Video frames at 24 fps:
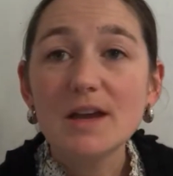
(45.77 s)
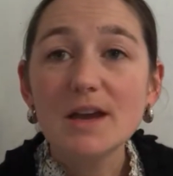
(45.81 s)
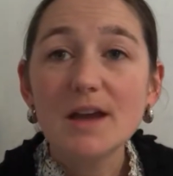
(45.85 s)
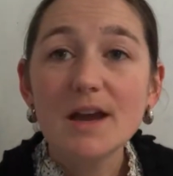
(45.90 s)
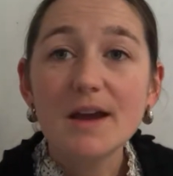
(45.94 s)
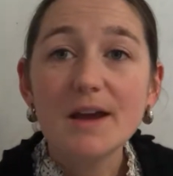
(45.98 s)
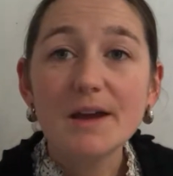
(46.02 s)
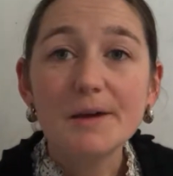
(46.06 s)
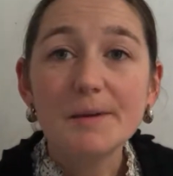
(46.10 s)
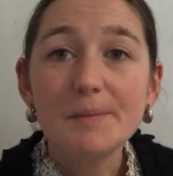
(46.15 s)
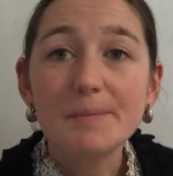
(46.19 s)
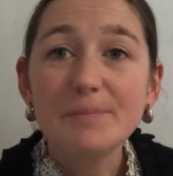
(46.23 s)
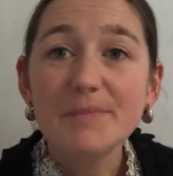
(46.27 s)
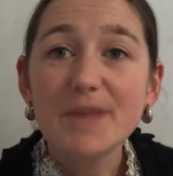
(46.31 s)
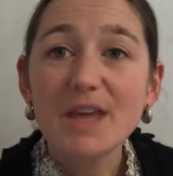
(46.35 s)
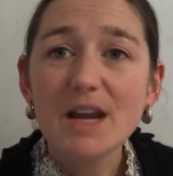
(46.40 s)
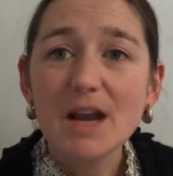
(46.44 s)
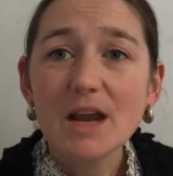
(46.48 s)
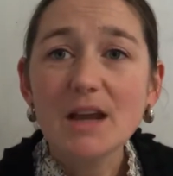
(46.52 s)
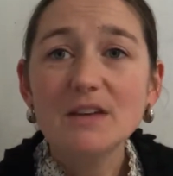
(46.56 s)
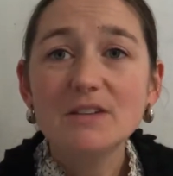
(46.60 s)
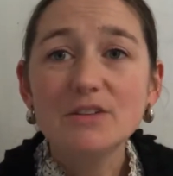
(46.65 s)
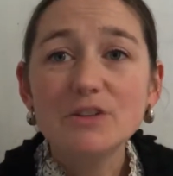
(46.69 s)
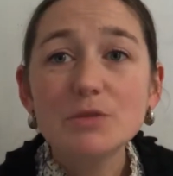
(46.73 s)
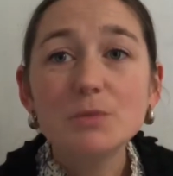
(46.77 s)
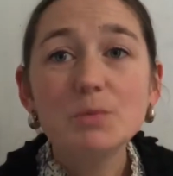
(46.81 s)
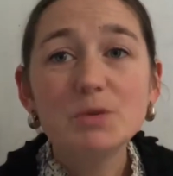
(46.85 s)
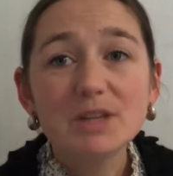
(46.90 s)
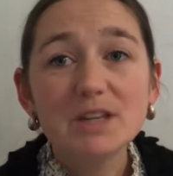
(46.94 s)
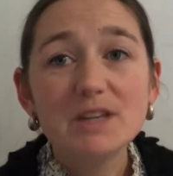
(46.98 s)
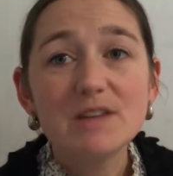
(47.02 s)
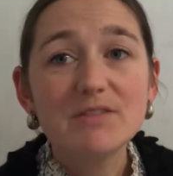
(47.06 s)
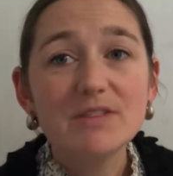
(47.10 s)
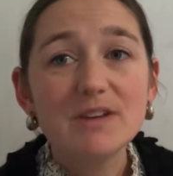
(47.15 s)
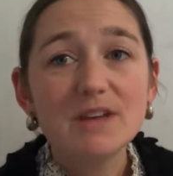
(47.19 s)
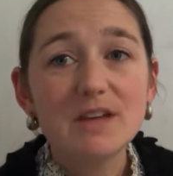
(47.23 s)
and I do
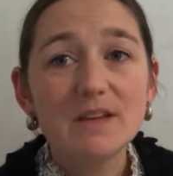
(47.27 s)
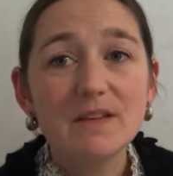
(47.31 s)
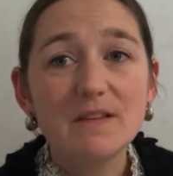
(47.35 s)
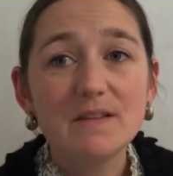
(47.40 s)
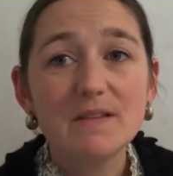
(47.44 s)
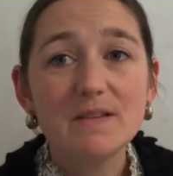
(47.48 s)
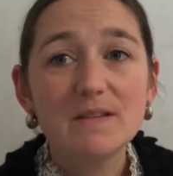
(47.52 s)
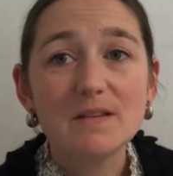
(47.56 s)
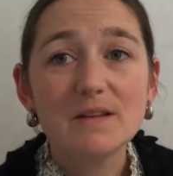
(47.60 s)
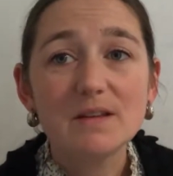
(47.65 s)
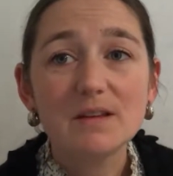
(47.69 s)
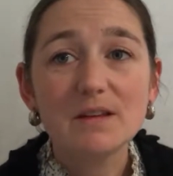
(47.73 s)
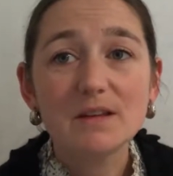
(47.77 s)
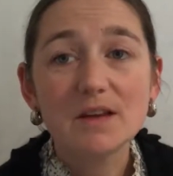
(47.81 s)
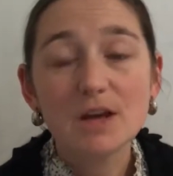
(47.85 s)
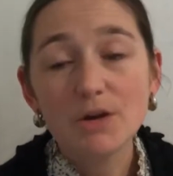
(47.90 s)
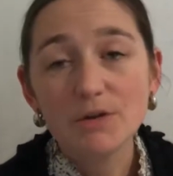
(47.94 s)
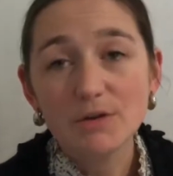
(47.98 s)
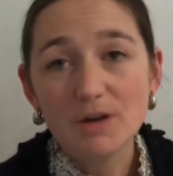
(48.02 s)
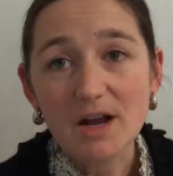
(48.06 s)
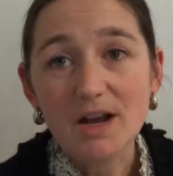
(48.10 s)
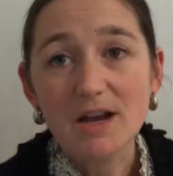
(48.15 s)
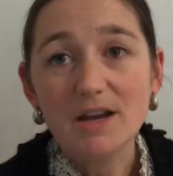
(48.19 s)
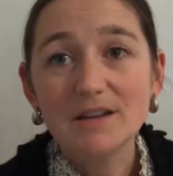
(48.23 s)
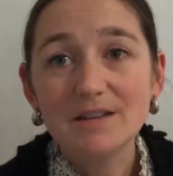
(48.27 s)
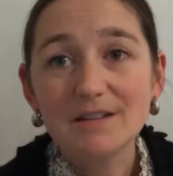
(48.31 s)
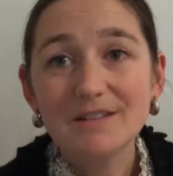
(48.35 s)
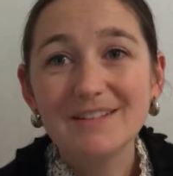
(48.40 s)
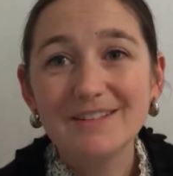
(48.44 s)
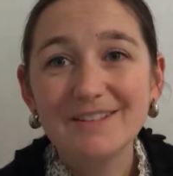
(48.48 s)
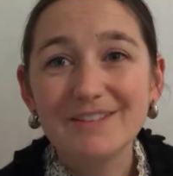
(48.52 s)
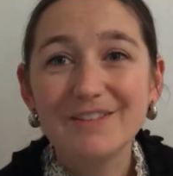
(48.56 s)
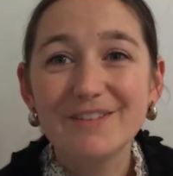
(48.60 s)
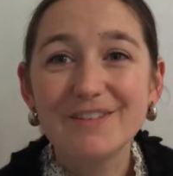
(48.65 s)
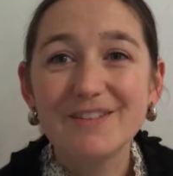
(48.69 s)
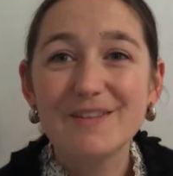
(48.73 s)
believe his Kodai,
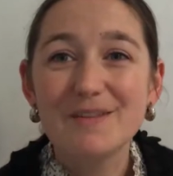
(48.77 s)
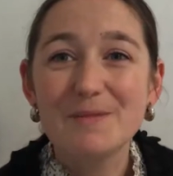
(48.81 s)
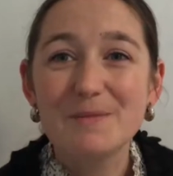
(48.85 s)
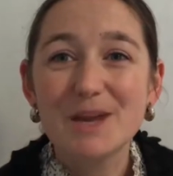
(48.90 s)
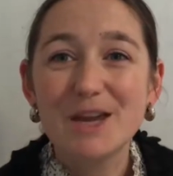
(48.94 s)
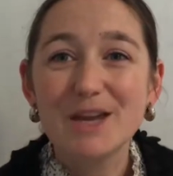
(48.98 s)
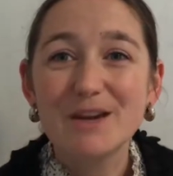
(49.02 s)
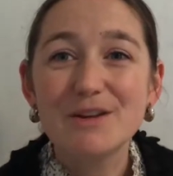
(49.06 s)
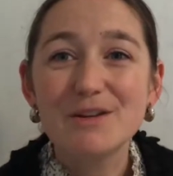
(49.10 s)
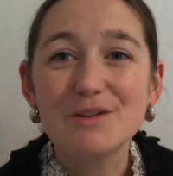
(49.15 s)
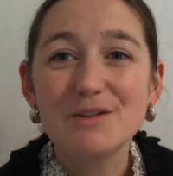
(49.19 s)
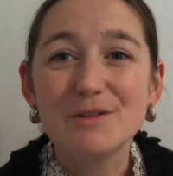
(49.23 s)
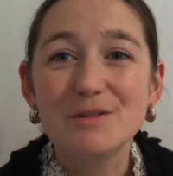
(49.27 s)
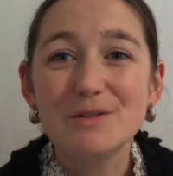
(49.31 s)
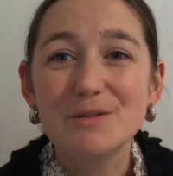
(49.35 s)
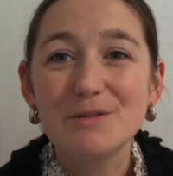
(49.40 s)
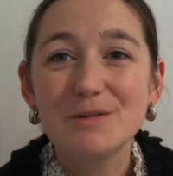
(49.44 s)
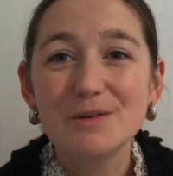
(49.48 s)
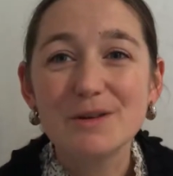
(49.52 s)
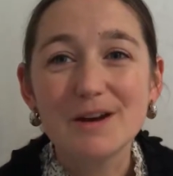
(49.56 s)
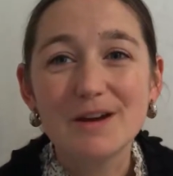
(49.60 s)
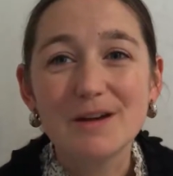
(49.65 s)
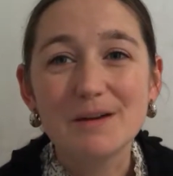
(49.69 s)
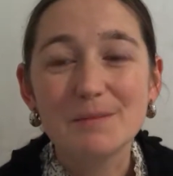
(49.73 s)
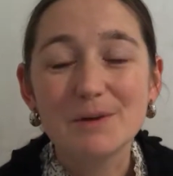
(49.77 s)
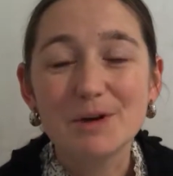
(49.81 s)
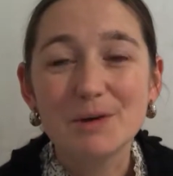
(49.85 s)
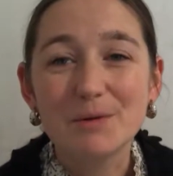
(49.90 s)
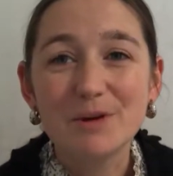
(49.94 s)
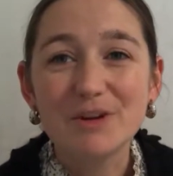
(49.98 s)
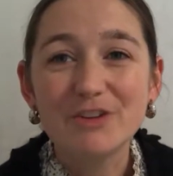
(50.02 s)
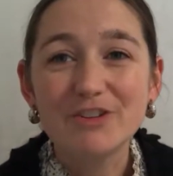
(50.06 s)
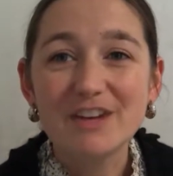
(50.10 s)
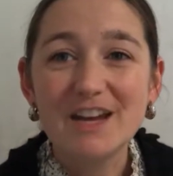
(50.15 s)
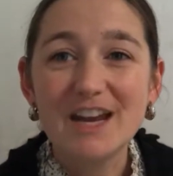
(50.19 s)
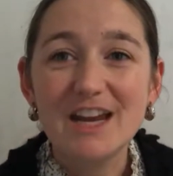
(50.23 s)
who's the man who
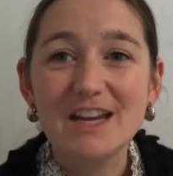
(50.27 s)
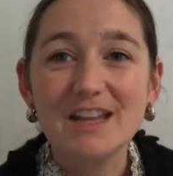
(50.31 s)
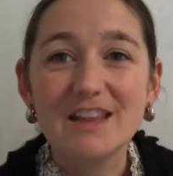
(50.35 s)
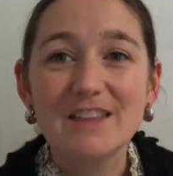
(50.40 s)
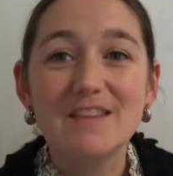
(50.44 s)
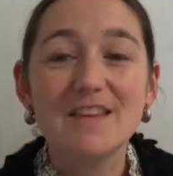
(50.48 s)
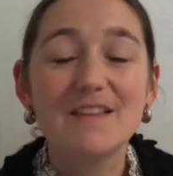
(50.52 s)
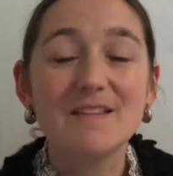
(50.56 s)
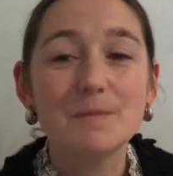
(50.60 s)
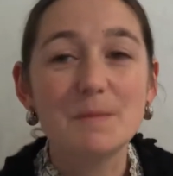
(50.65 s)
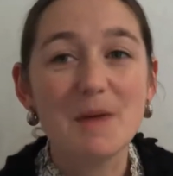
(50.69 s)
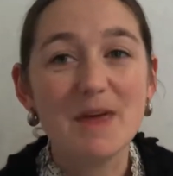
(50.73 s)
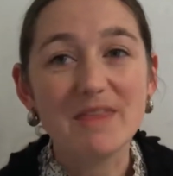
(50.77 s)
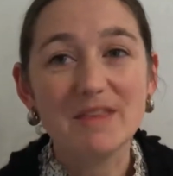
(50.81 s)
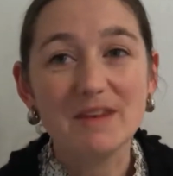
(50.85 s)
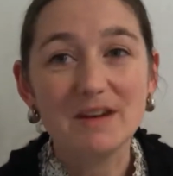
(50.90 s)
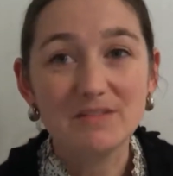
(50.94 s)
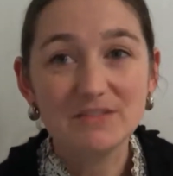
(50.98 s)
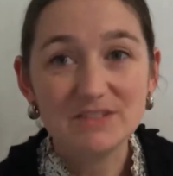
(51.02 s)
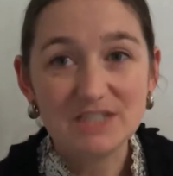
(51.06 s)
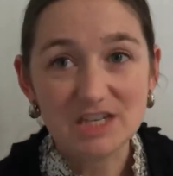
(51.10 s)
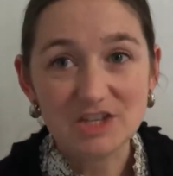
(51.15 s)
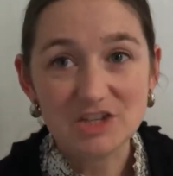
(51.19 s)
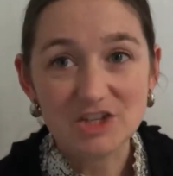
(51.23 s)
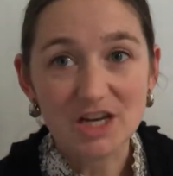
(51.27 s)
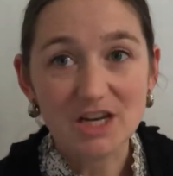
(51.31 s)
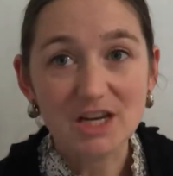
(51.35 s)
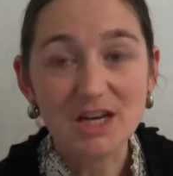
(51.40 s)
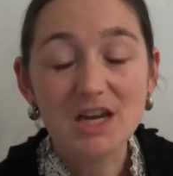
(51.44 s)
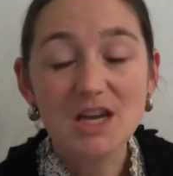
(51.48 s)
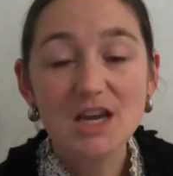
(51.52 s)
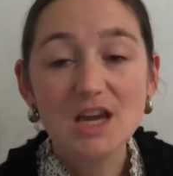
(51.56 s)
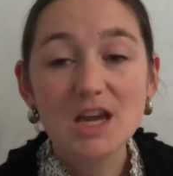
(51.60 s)
originated this method of teaching,